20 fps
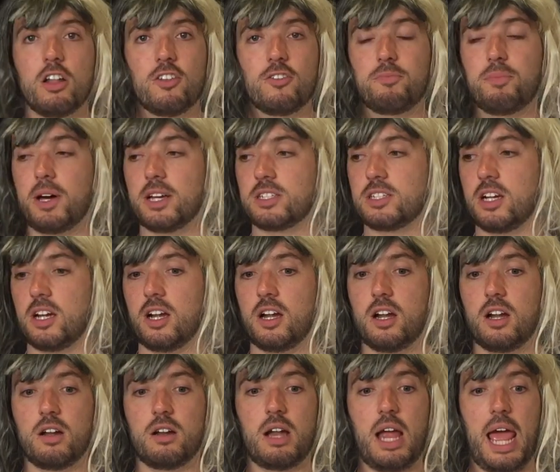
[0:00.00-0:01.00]
olive
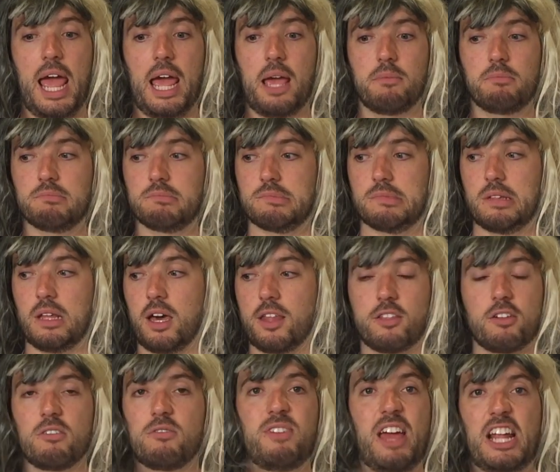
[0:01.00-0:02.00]
butter,
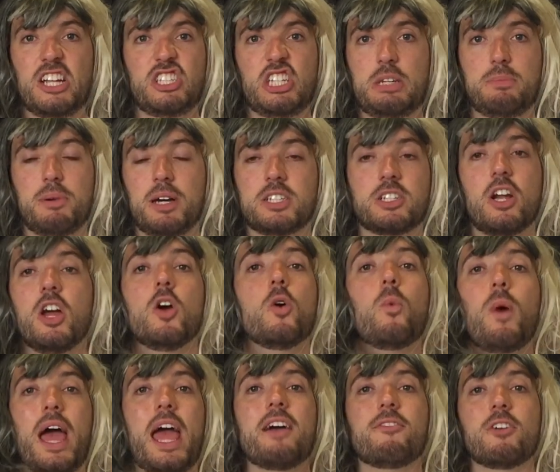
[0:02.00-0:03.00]
other veggie butter,
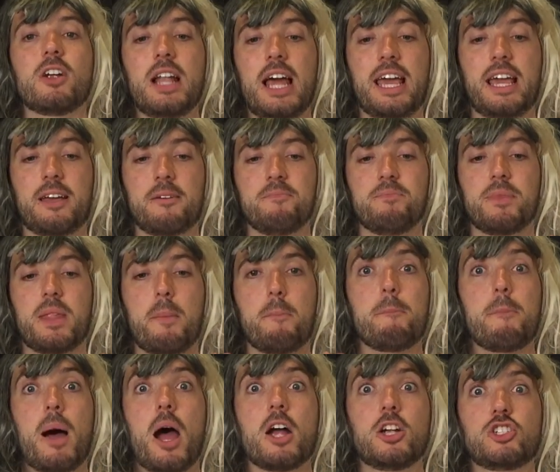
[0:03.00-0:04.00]
whatever like
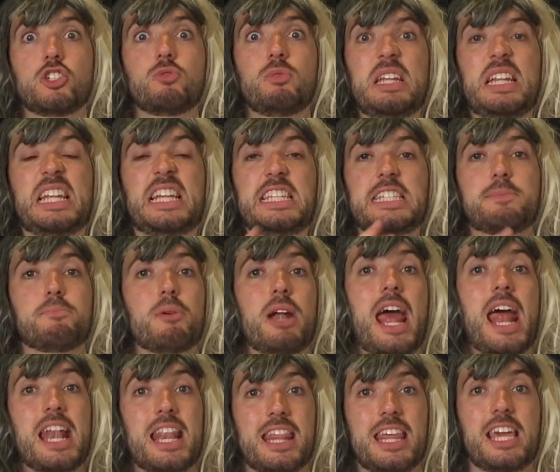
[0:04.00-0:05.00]
margarine-y
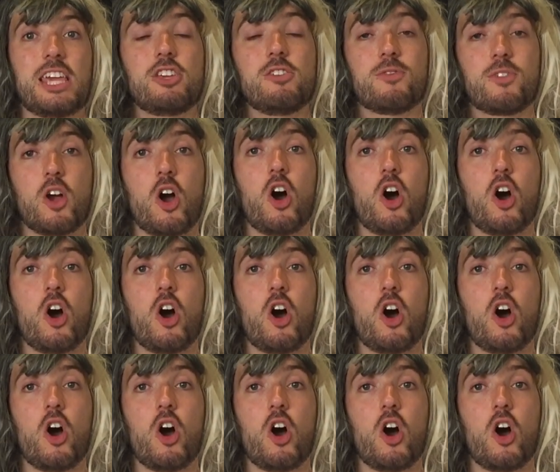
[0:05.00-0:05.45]
spread thing you've